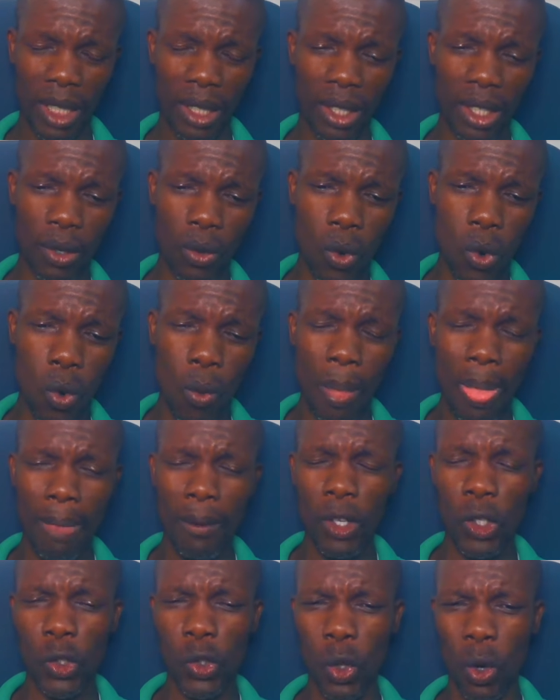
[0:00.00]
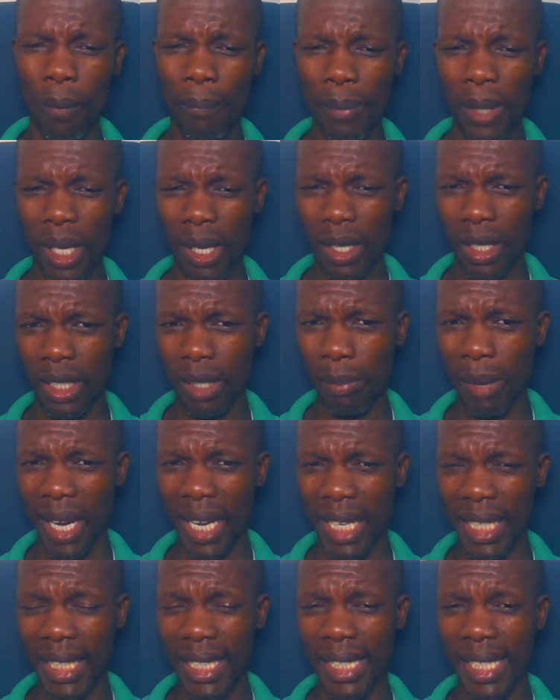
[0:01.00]
the coup. So
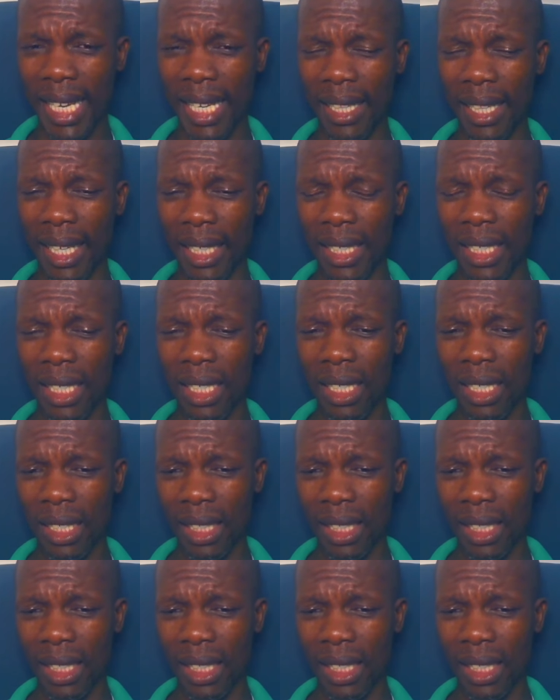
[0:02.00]
Chibaya is saying that